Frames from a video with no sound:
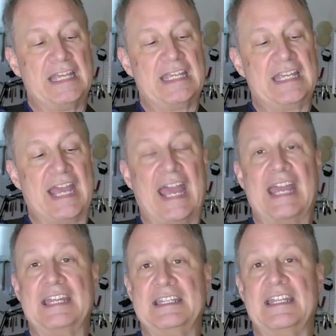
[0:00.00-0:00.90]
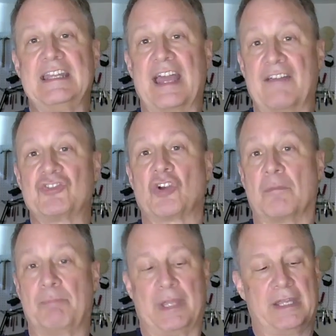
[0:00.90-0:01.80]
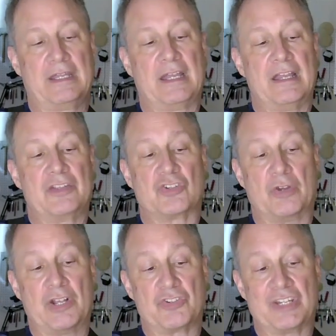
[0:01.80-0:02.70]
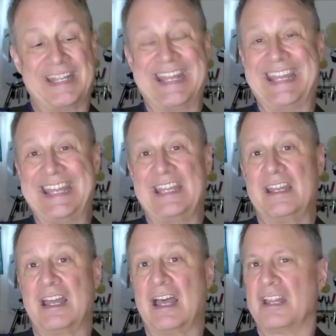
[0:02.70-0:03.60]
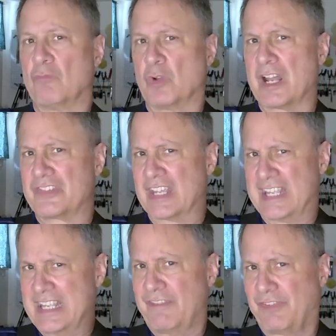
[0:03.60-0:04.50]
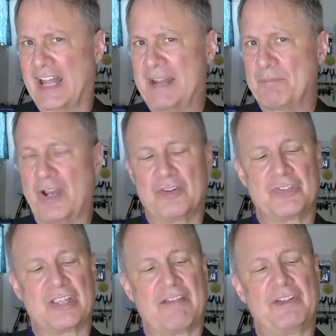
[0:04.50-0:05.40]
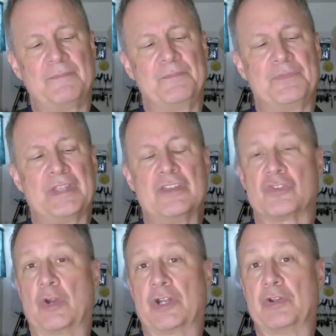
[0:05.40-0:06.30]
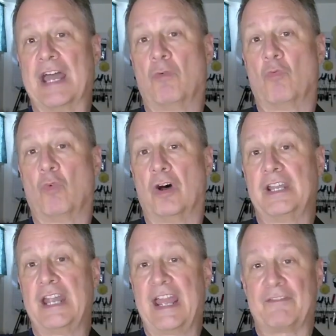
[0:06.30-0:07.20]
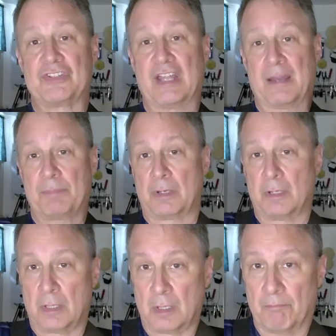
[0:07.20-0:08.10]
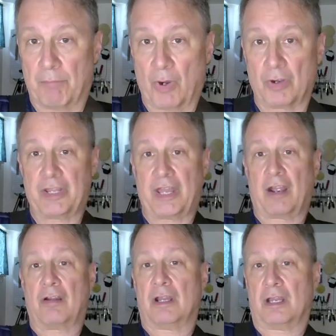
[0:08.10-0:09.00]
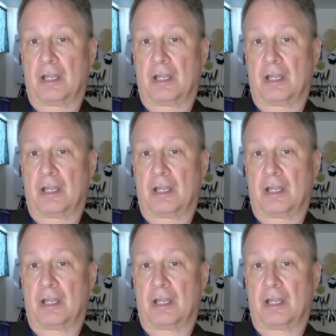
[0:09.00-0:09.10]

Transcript: E, A, D, F sharp, B. So here's an E. What did I say? E flat minor 7. So I go down 1 half step, bar there,